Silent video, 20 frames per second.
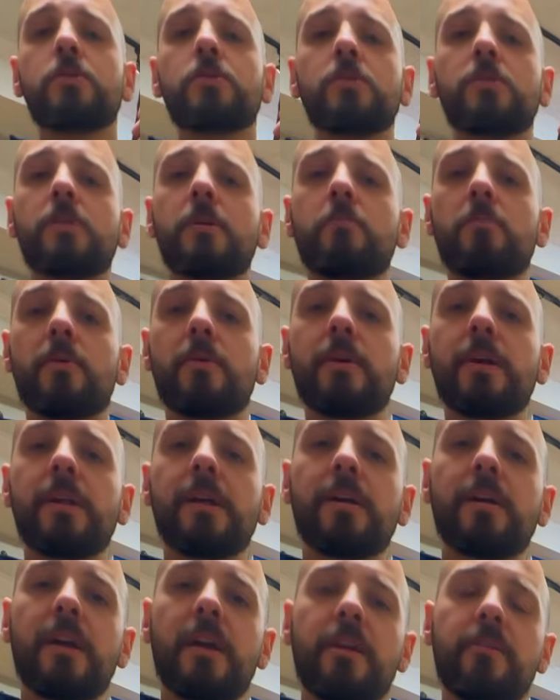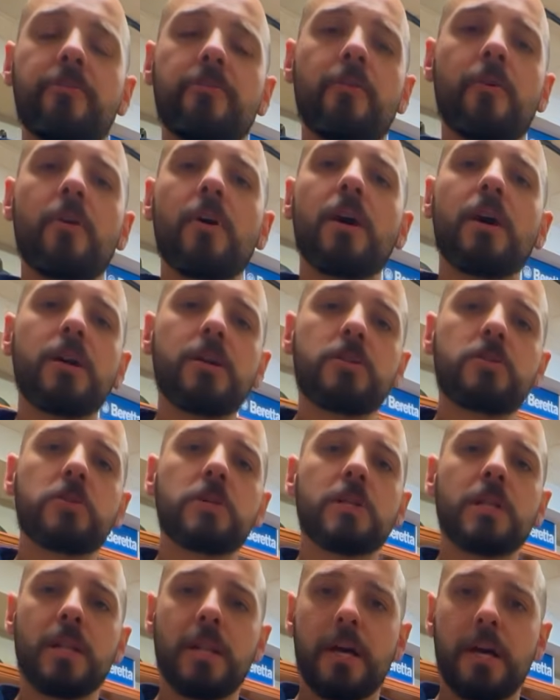to the Beretta
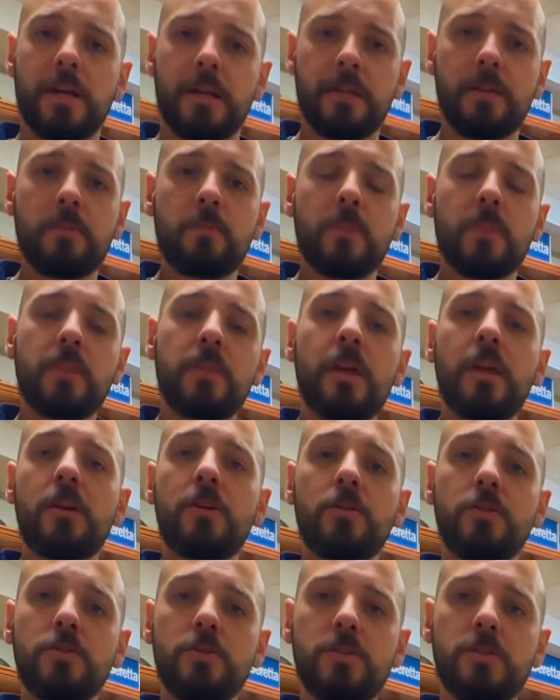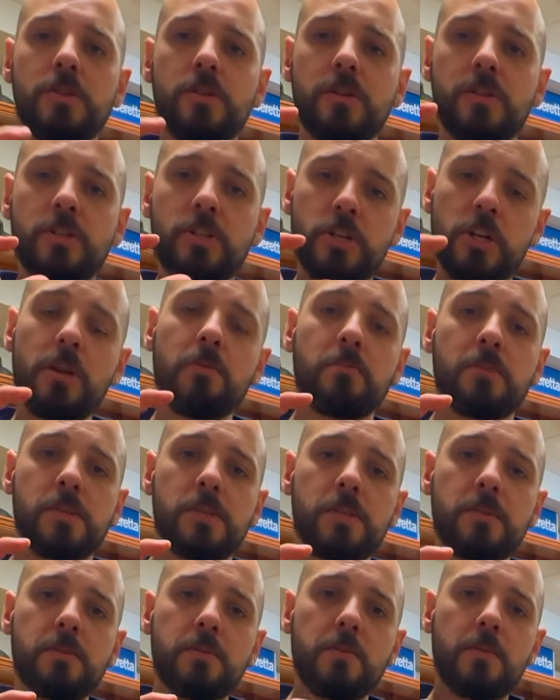A400 line, they use
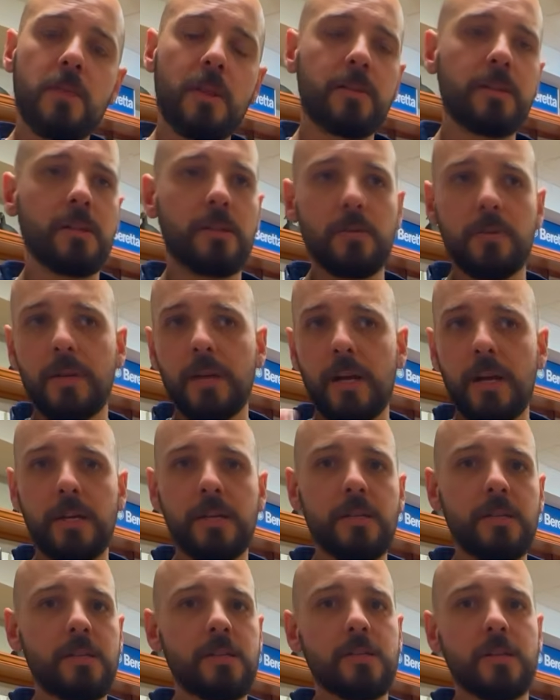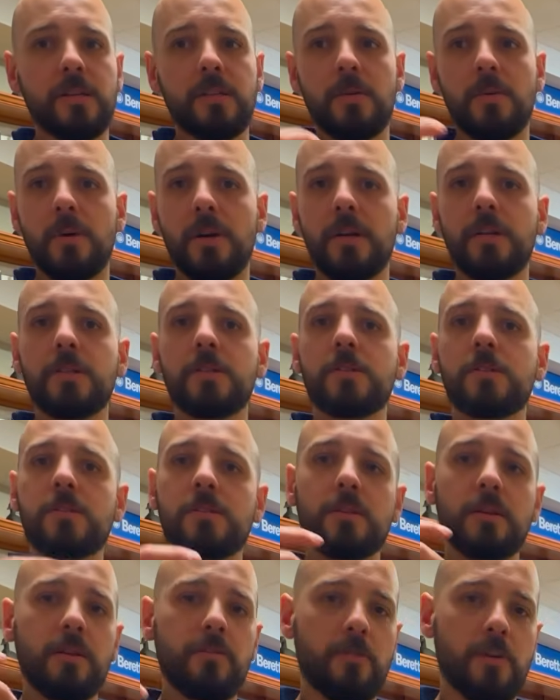shims. The 390s,
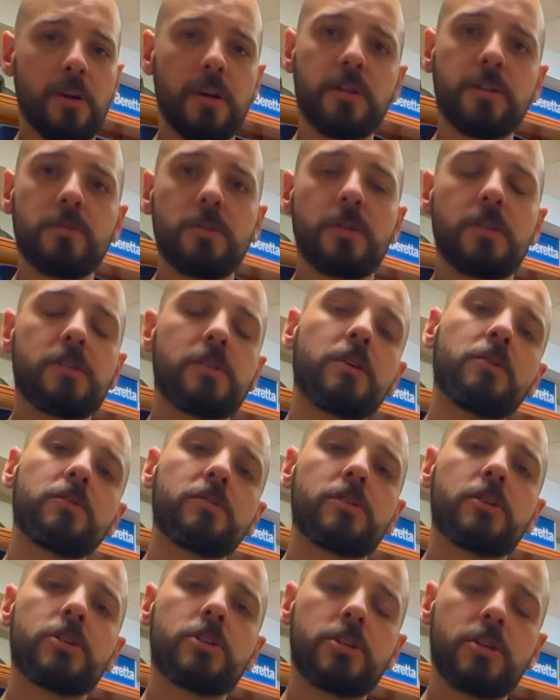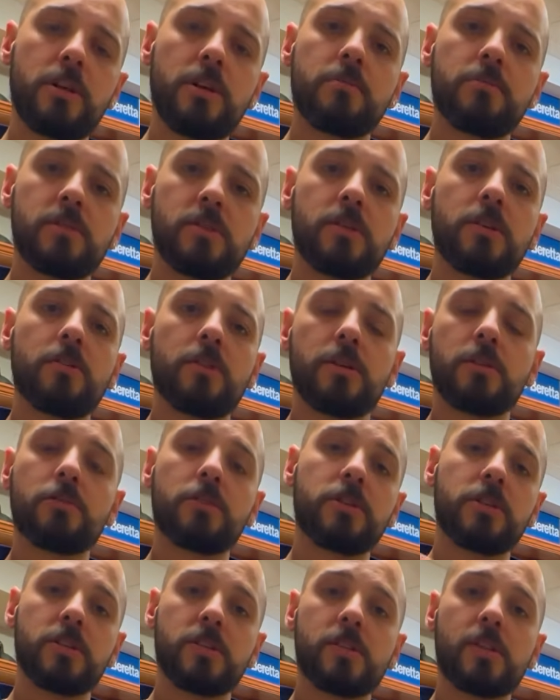91s, A400s, they use the shims in order to
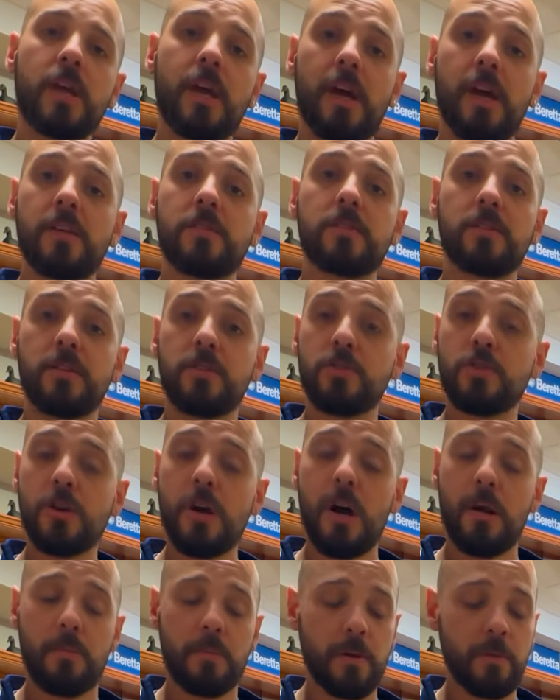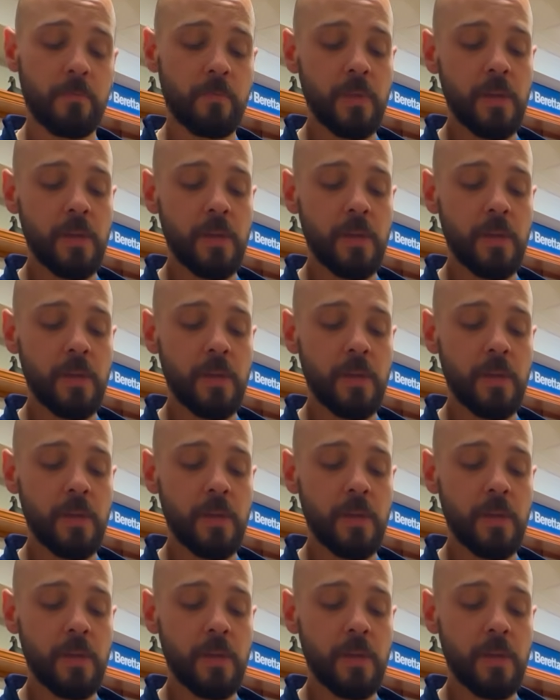adjust cast and drop.